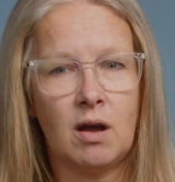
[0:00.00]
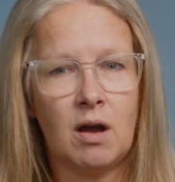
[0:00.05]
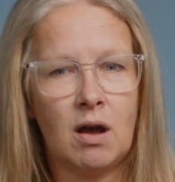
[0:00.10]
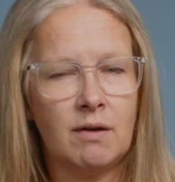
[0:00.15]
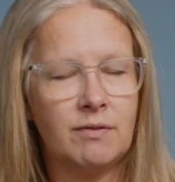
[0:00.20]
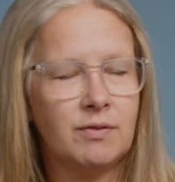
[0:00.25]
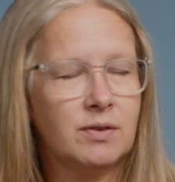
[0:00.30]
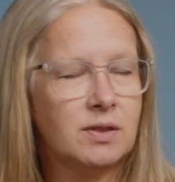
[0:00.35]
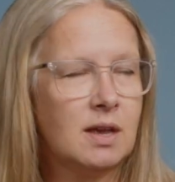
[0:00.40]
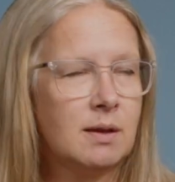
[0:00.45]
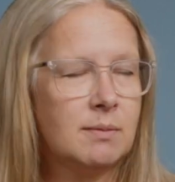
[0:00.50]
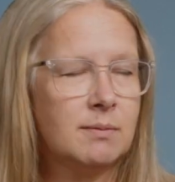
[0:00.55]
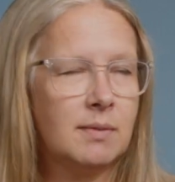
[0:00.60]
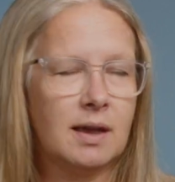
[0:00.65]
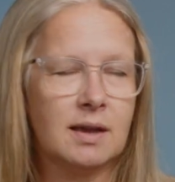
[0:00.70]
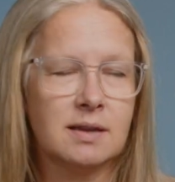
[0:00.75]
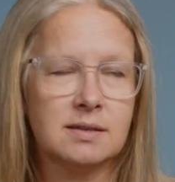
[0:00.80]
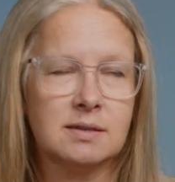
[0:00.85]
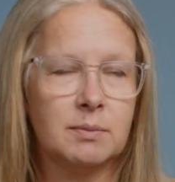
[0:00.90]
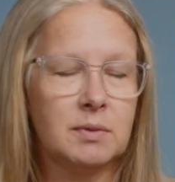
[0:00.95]
offer them
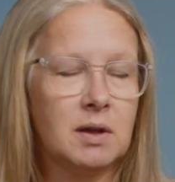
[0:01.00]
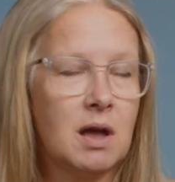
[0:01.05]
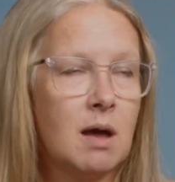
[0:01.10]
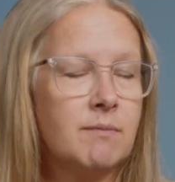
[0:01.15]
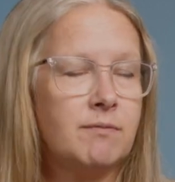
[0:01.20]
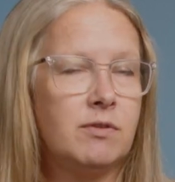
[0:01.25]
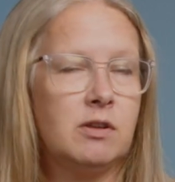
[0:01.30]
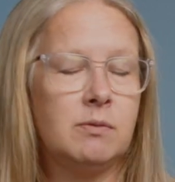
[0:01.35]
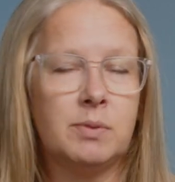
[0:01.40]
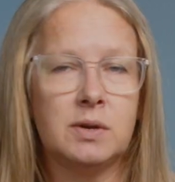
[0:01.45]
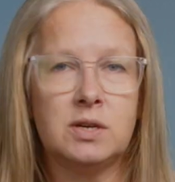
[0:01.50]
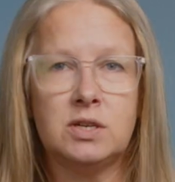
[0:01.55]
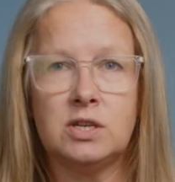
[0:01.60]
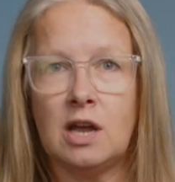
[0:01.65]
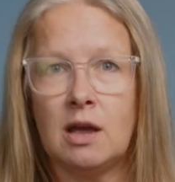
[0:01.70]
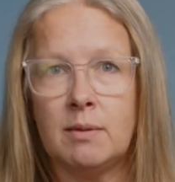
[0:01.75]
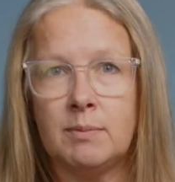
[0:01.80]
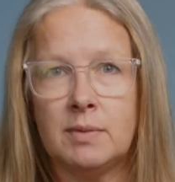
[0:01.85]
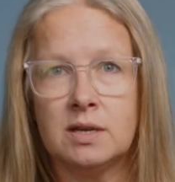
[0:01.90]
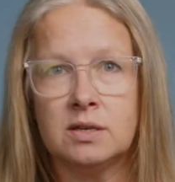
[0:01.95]
like some comfy
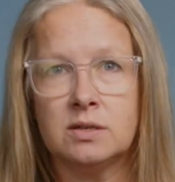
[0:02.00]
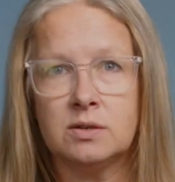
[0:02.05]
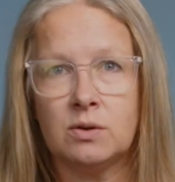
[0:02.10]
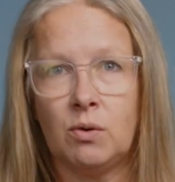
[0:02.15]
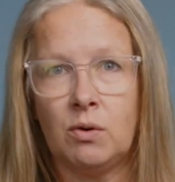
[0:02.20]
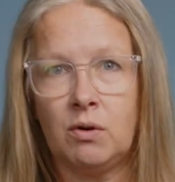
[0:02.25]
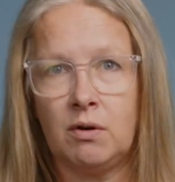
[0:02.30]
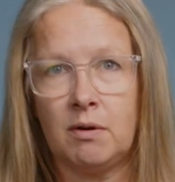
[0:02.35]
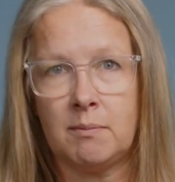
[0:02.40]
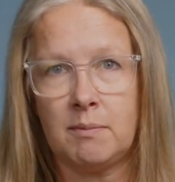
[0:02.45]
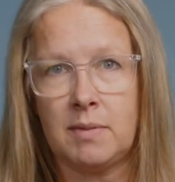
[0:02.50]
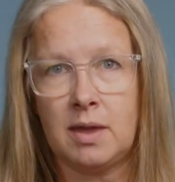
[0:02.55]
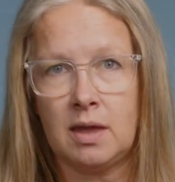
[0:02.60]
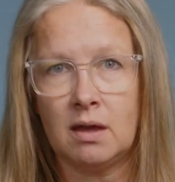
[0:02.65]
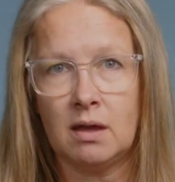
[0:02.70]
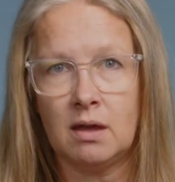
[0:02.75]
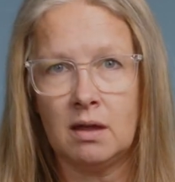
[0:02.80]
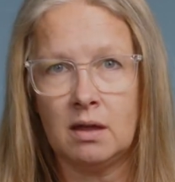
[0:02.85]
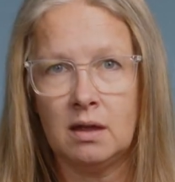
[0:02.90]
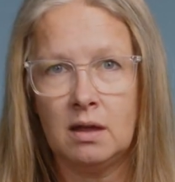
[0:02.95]
pajamas or a
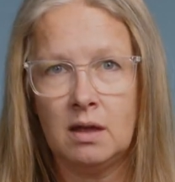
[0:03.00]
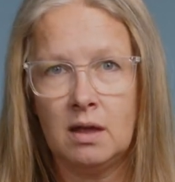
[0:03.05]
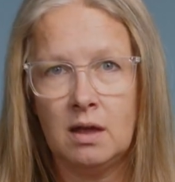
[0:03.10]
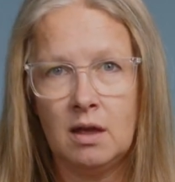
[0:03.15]
meal,